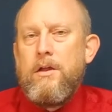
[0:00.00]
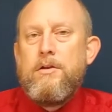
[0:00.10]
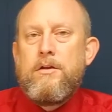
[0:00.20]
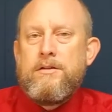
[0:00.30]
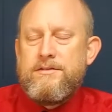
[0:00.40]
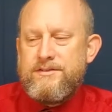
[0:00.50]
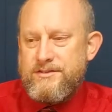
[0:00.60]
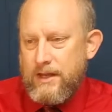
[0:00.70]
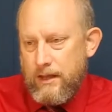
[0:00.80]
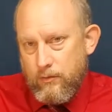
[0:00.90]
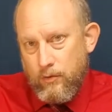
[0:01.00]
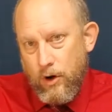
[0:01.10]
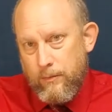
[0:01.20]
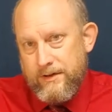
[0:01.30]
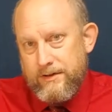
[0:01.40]
You can see in
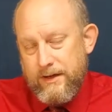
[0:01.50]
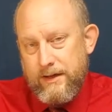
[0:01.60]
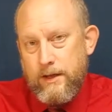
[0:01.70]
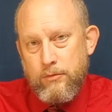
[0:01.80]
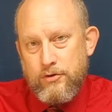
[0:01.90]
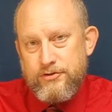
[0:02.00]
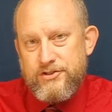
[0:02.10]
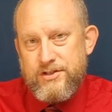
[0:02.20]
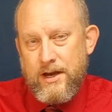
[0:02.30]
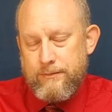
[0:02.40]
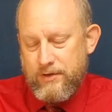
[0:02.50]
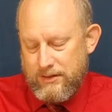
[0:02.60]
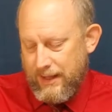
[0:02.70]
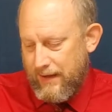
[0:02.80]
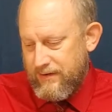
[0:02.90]
Romans, in Hebrews chapter
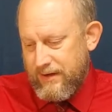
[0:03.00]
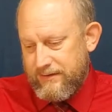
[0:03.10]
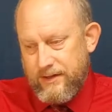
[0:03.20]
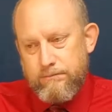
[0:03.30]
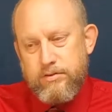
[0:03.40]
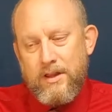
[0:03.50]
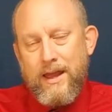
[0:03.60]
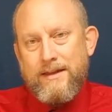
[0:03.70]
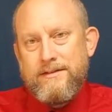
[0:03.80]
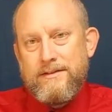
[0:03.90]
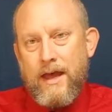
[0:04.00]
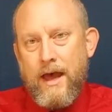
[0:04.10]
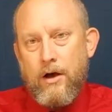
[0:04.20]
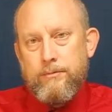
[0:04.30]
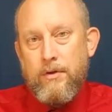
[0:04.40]
11 as it plays
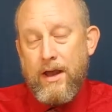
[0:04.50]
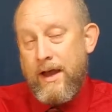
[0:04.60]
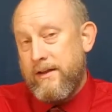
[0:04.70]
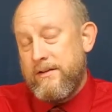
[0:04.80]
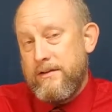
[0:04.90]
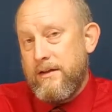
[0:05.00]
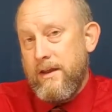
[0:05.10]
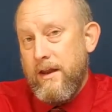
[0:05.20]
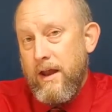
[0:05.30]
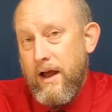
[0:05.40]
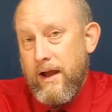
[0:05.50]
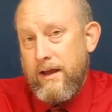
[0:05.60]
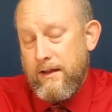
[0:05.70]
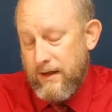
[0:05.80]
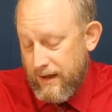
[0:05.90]
out, but I contend,
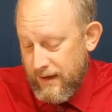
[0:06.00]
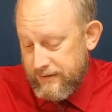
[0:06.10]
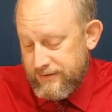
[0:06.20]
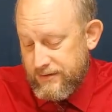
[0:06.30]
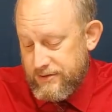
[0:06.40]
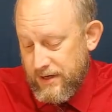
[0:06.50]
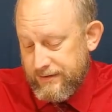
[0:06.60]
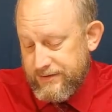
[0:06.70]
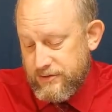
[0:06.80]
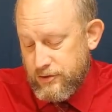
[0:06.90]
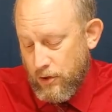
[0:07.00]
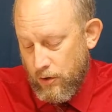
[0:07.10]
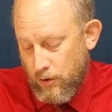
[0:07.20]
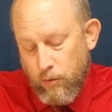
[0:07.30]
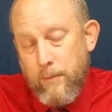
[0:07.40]
I, I suggest that you
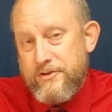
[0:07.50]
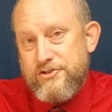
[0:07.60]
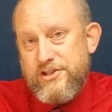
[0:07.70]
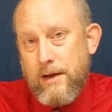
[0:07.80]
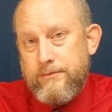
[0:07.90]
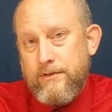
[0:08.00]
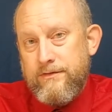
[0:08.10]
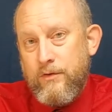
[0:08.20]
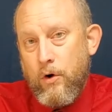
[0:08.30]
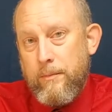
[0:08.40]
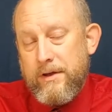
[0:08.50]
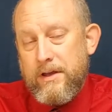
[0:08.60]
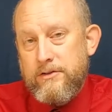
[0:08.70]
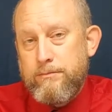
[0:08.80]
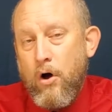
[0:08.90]
go to Romans chapter 4
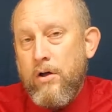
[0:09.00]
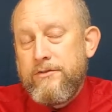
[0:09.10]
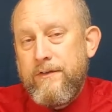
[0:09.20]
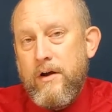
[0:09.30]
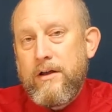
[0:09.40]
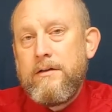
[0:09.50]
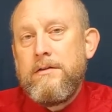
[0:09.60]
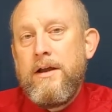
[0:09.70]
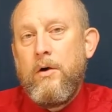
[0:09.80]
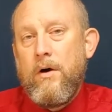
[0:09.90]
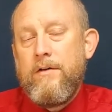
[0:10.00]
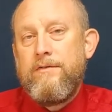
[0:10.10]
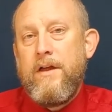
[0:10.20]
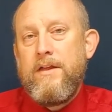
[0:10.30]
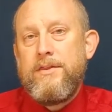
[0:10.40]
because Paul's very clear what
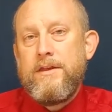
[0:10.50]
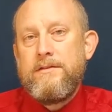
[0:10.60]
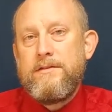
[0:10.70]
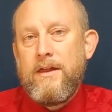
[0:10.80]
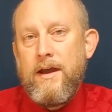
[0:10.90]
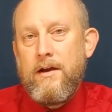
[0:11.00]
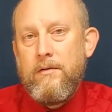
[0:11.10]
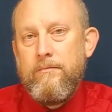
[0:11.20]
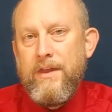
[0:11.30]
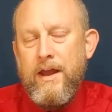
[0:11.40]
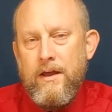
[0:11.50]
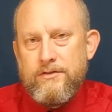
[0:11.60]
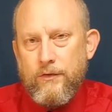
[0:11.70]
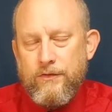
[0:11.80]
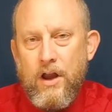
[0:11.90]
faith is there.
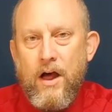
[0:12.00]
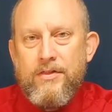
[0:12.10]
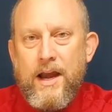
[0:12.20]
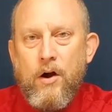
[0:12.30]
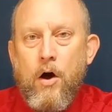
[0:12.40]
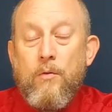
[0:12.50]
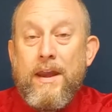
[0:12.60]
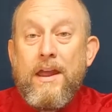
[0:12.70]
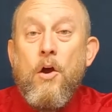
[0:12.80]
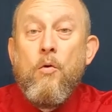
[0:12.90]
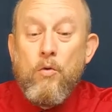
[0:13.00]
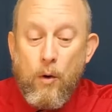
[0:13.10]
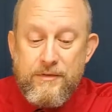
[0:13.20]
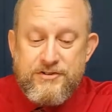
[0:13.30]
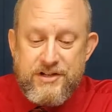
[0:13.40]
So if you're not there already,
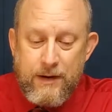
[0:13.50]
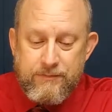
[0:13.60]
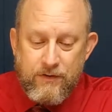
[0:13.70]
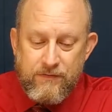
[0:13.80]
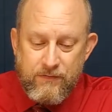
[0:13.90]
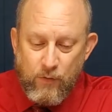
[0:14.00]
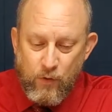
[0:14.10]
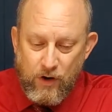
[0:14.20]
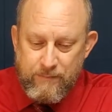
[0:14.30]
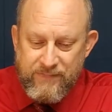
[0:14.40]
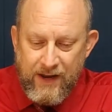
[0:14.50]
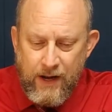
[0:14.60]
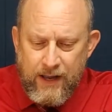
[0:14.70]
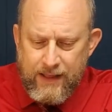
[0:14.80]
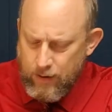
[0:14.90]
Romans chapter 4.
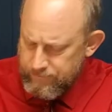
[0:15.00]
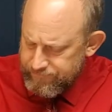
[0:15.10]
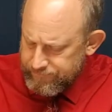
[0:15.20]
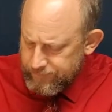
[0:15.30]
There,